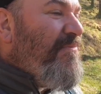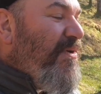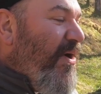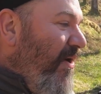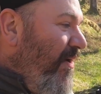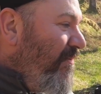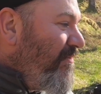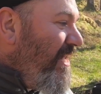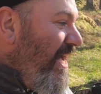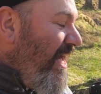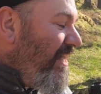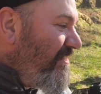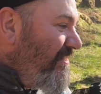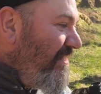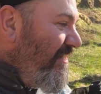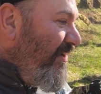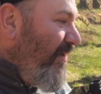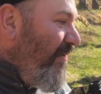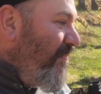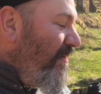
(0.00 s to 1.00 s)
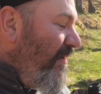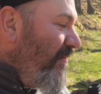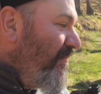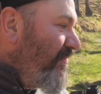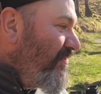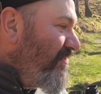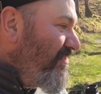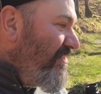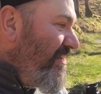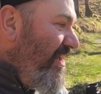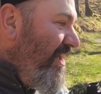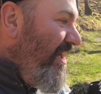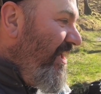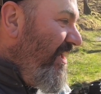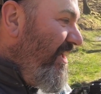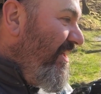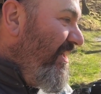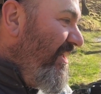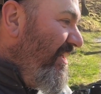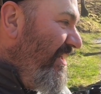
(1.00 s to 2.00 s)
No, I'm catching up. It was
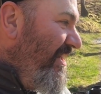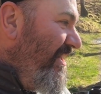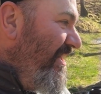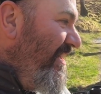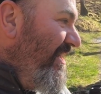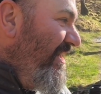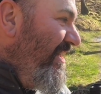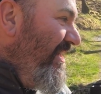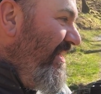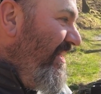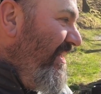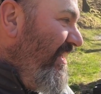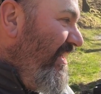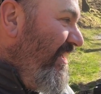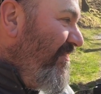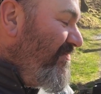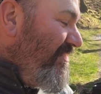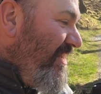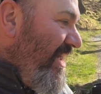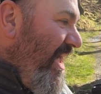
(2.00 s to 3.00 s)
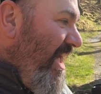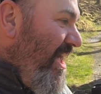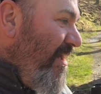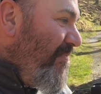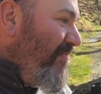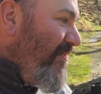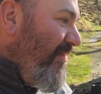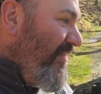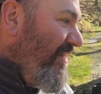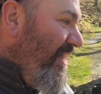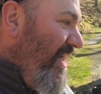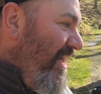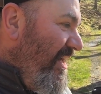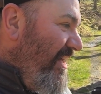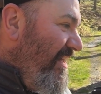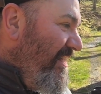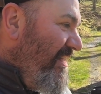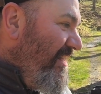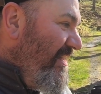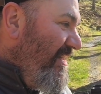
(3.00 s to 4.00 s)
it April,
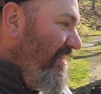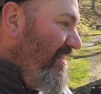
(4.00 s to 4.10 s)
that?